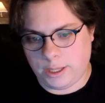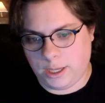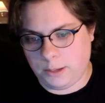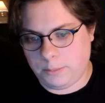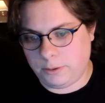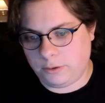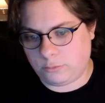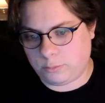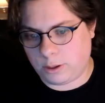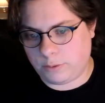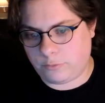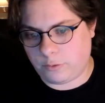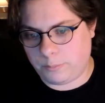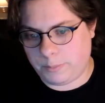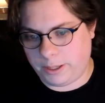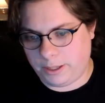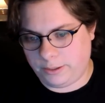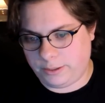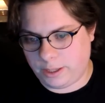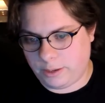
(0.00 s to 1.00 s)
Humans went from
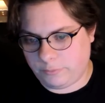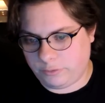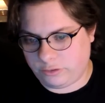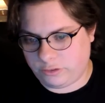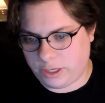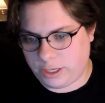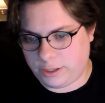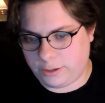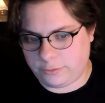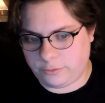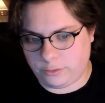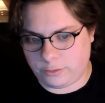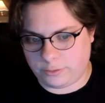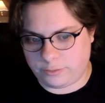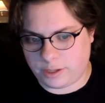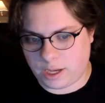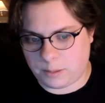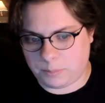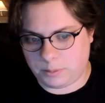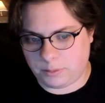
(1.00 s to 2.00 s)
being devastated to the
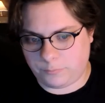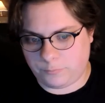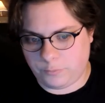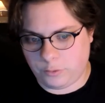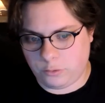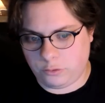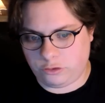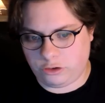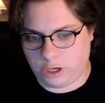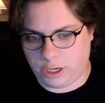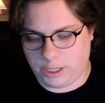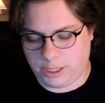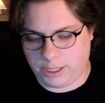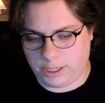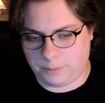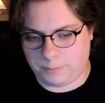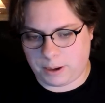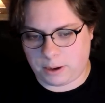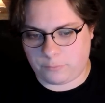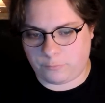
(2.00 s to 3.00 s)
top of the food chain
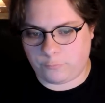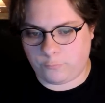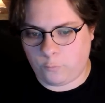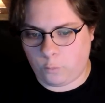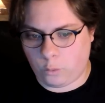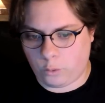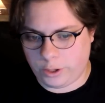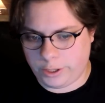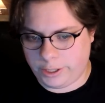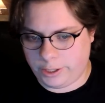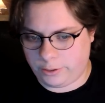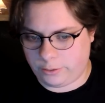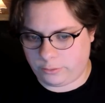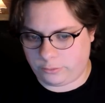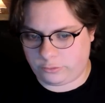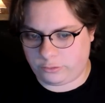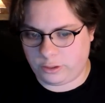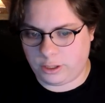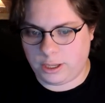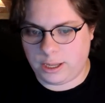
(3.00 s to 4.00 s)
in about four
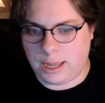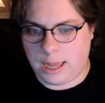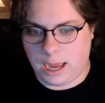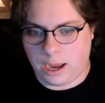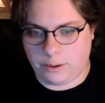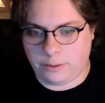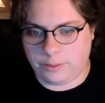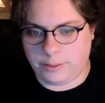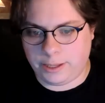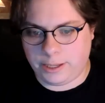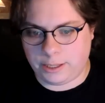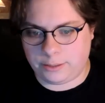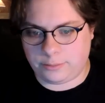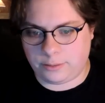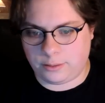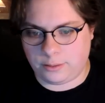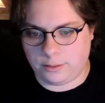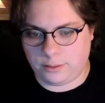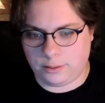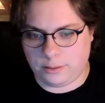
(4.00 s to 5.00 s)
years. How did they get
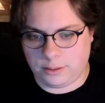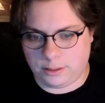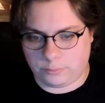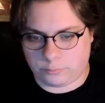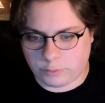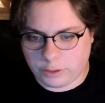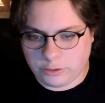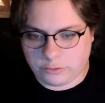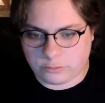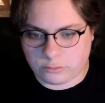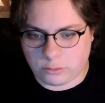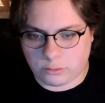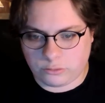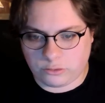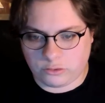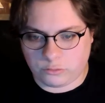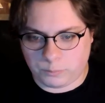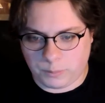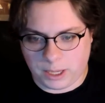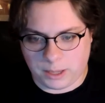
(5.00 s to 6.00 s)
to the, the
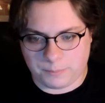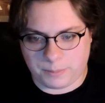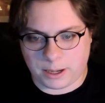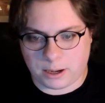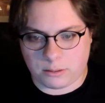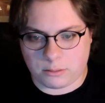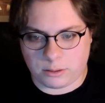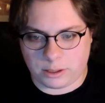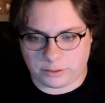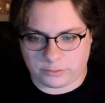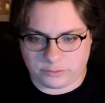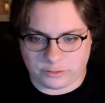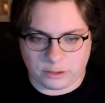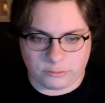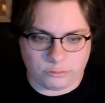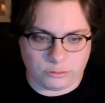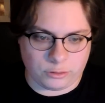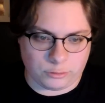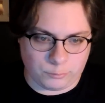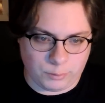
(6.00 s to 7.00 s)
resources, manpower,
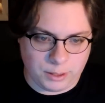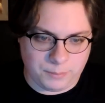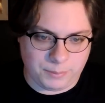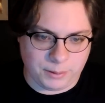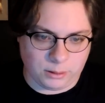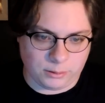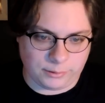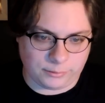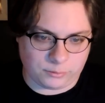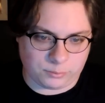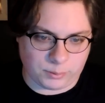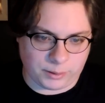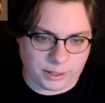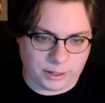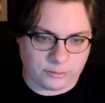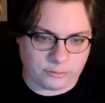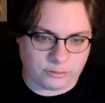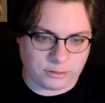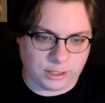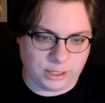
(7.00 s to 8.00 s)
etc., to rebuild
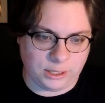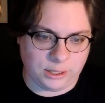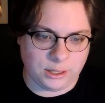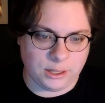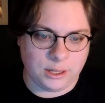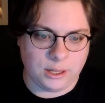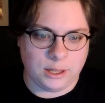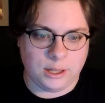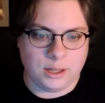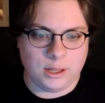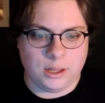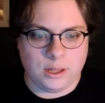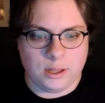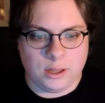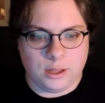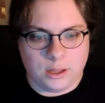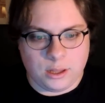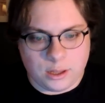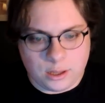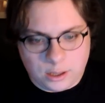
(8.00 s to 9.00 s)
exponentially
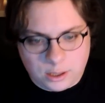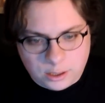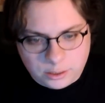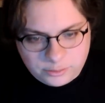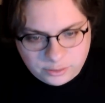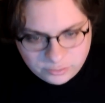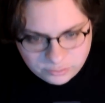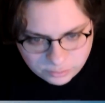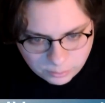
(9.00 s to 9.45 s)
uh, to